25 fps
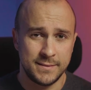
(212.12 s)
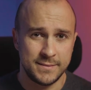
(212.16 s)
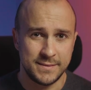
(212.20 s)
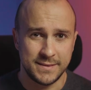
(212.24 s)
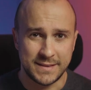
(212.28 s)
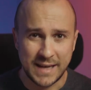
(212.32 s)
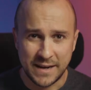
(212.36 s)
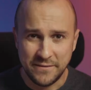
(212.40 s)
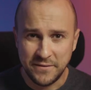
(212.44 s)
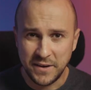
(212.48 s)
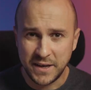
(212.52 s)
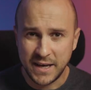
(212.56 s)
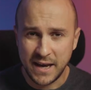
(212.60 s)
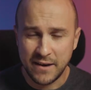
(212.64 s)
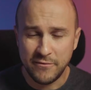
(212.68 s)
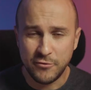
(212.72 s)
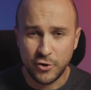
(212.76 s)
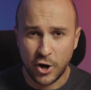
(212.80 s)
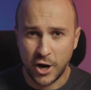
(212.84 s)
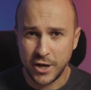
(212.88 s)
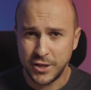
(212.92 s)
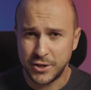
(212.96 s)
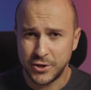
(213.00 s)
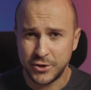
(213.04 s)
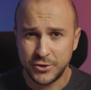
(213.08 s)
Then we have
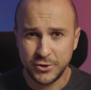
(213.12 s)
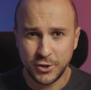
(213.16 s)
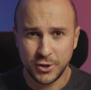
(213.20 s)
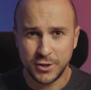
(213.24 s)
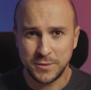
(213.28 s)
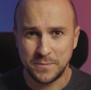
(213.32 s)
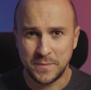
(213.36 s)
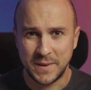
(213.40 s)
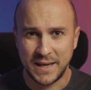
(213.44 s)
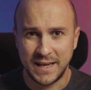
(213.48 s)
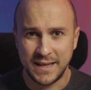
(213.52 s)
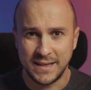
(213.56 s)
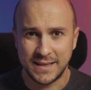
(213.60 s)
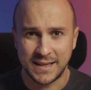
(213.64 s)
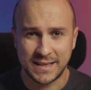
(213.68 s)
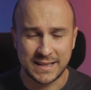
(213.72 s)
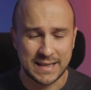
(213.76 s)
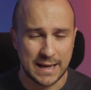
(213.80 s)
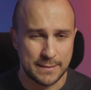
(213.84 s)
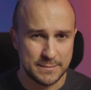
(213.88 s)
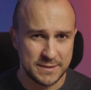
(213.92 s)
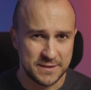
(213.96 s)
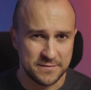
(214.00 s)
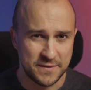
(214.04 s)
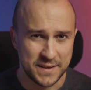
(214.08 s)
writer dot me that
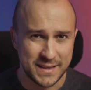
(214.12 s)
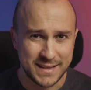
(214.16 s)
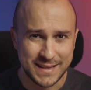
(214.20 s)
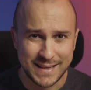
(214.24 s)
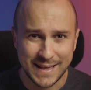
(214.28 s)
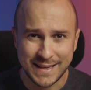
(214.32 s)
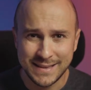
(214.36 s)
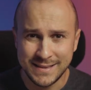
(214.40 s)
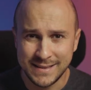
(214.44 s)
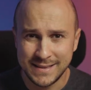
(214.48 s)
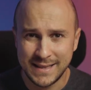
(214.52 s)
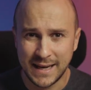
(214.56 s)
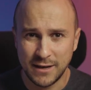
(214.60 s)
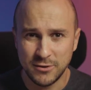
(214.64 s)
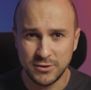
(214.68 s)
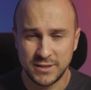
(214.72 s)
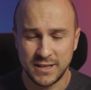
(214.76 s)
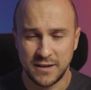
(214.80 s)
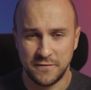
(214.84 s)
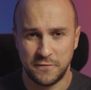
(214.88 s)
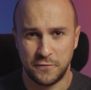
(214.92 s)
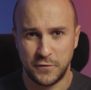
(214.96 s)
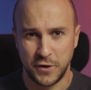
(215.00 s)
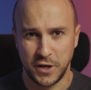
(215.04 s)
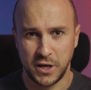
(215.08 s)
comes with ten
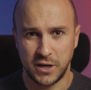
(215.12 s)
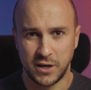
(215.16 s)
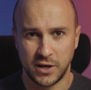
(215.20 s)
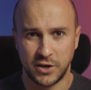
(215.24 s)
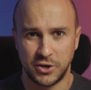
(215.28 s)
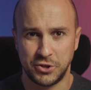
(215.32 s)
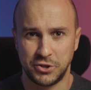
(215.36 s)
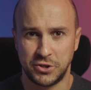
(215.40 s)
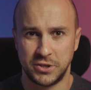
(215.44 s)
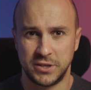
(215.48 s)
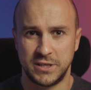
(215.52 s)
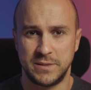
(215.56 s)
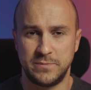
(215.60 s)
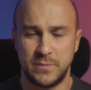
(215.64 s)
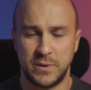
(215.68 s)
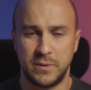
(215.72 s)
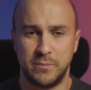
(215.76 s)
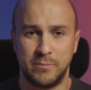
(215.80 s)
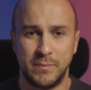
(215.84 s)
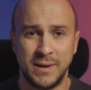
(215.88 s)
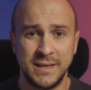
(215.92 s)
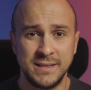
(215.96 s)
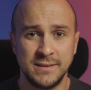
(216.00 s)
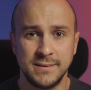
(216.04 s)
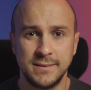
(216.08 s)
thousand free characters per
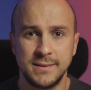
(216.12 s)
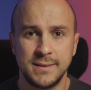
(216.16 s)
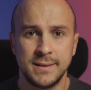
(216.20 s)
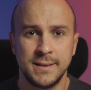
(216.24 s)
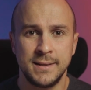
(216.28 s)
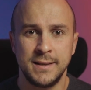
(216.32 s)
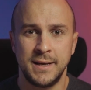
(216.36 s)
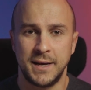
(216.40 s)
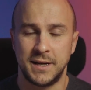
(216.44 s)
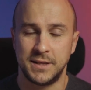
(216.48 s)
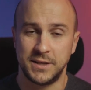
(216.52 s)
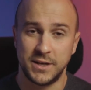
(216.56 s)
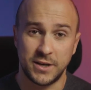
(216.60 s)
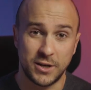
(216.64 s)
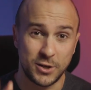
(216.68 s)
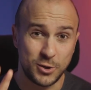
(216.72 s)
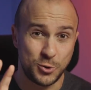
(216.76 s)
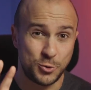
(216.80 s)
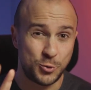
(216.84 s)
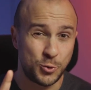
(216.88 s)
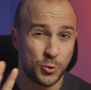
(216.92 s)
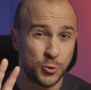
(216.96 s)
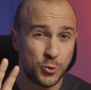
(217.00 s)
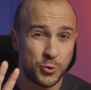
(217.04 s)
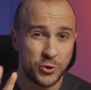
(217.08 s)
month, and there
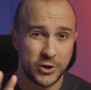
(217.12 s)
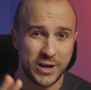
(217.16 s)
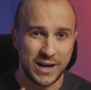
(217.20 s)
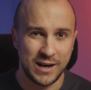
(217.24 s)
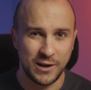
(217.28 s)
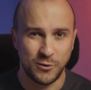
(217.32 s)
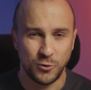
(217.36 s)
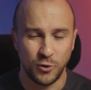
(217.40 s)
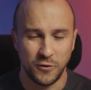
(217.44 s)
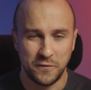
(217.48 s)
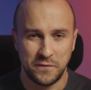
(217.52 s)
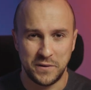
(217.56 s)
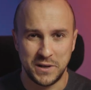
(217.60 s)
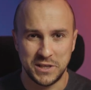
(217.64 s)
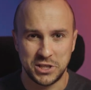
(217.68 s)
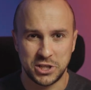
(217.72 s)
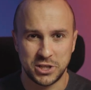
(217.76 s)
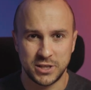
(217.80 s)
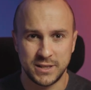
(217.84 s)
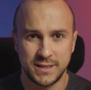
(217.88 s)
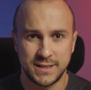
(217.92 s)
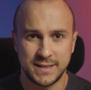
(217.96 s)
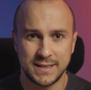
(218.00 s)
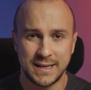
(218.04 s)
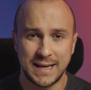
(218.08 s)
are two really cool
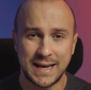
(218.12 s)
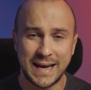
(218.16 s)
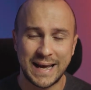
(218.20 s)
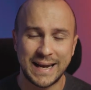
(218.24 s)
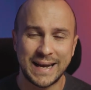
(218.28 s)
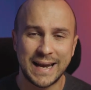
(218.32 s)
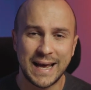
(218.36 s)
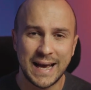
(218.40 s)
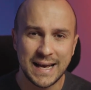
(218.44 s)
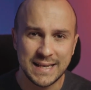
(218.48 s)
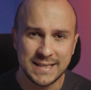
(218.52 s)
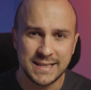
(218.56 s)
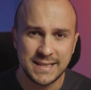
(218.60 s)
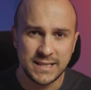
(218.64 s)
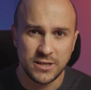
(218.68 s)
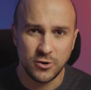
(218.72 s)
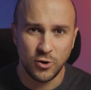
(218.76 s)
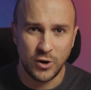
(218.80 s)
features. An S E